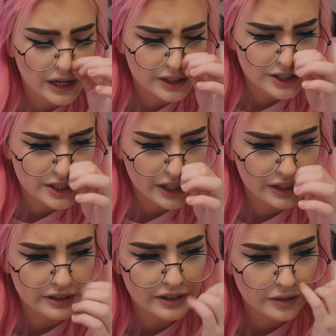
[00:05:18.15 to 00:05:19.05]
And just, like,
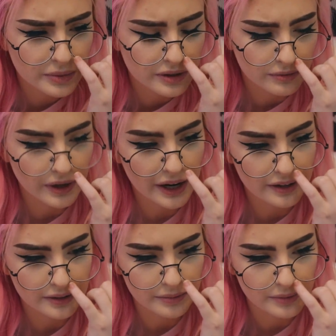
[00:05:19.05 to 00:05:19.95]
a little bit of
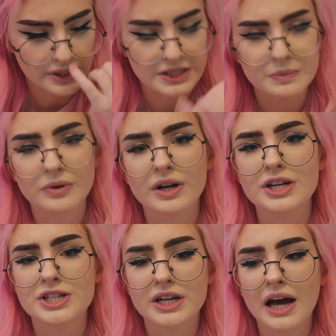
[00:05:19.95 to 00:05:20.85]
random
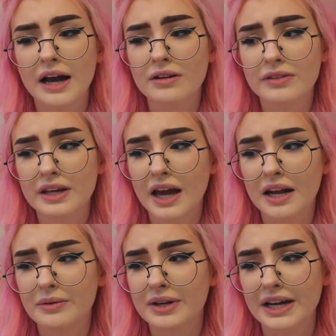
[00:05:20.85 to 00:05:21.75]
inspiration. I don't think
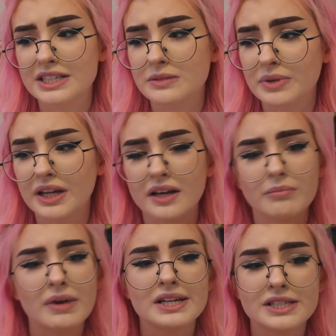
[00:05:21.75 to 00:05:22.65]
anyone has to be, like,
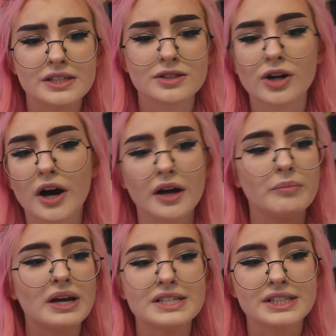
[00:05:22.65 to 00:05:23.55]
amazing at drawing,
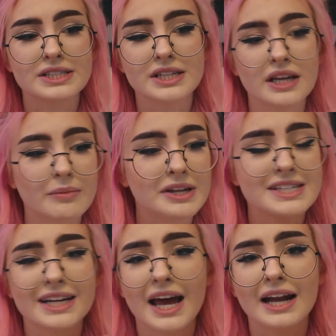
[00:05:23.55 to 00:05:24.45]
amazing at singing,
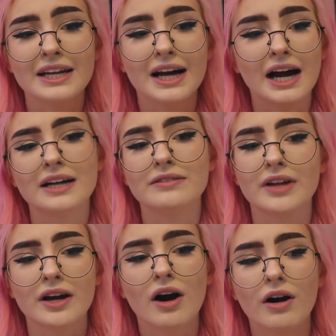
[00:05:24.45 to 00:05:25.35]
amazing at any kind of,
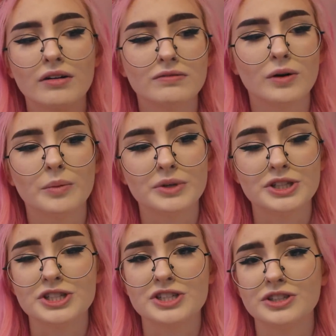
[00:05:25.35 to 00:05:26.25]
like, art form
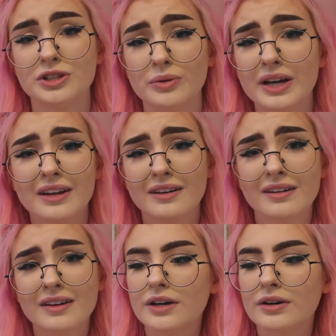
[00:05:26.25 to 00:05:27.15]
to just do it.
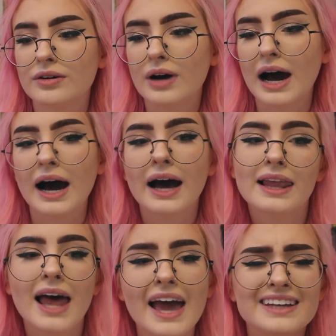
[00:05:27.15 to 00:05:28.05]
So,
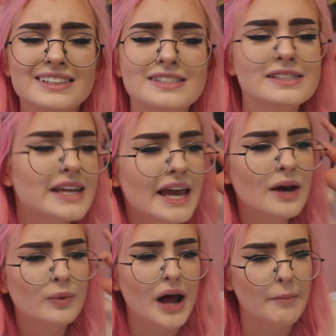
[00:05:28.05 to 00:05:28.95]
I like to
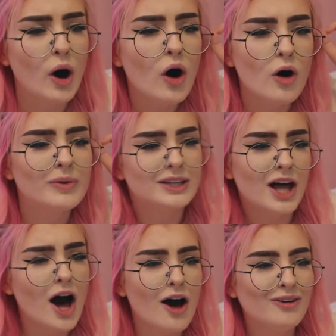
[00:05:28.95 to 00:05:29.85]
sing when I'm home
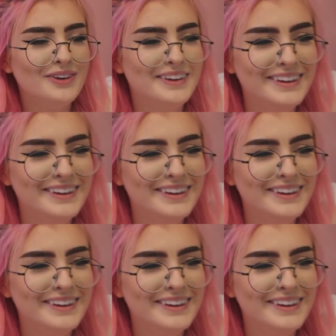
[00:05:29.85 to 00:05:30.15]
alone.